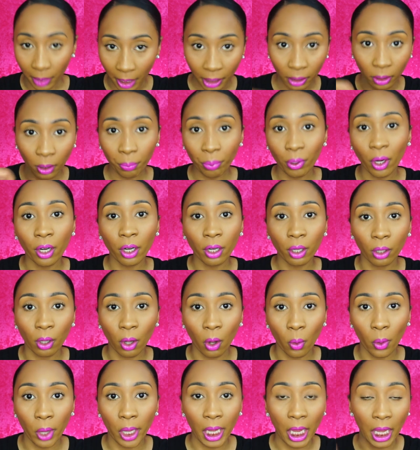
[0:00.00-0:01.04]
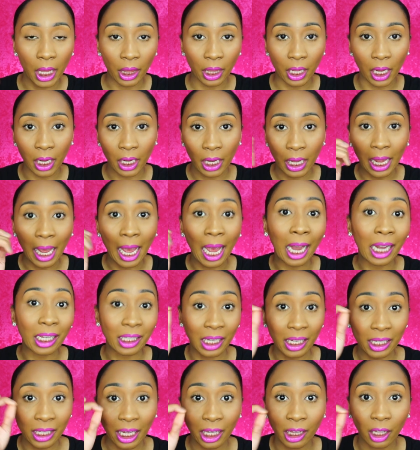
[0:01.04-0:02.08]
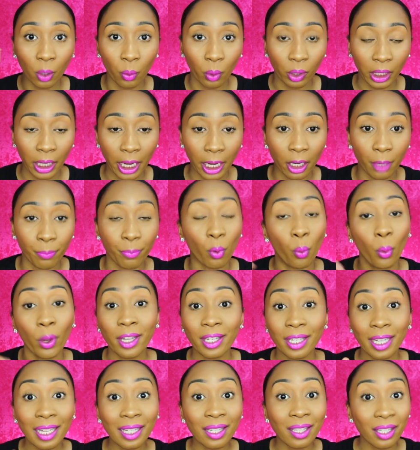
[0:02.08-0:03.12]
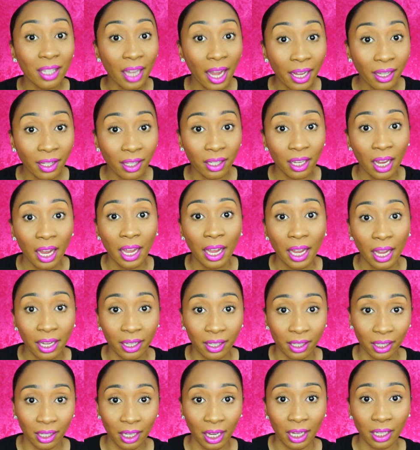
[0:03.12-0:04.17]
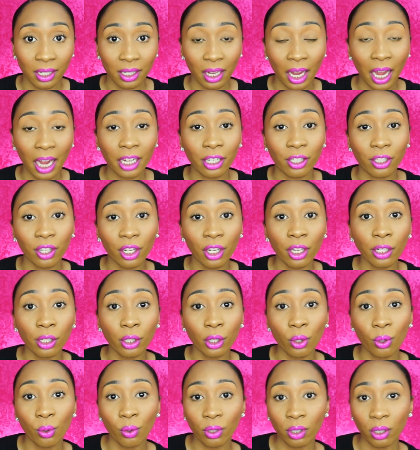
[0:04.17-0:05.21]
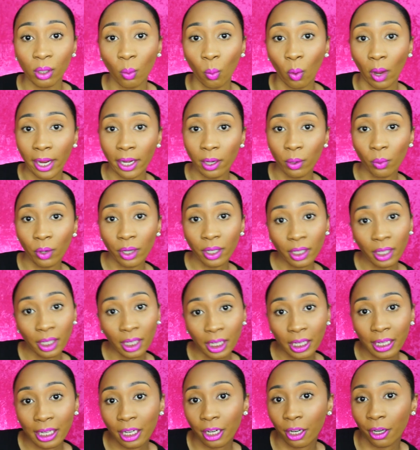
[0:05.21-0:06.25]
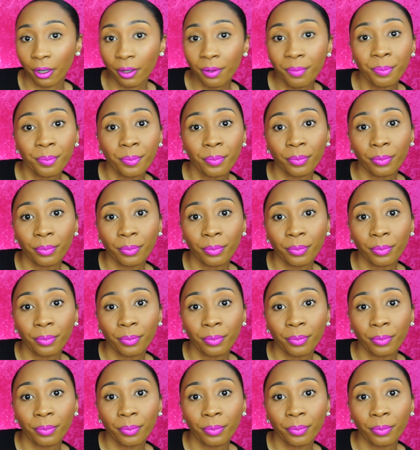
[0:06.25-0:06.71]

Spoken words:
get the product going, and then it acts as a liquid liner. But once it sets, it sets. I did use the white one here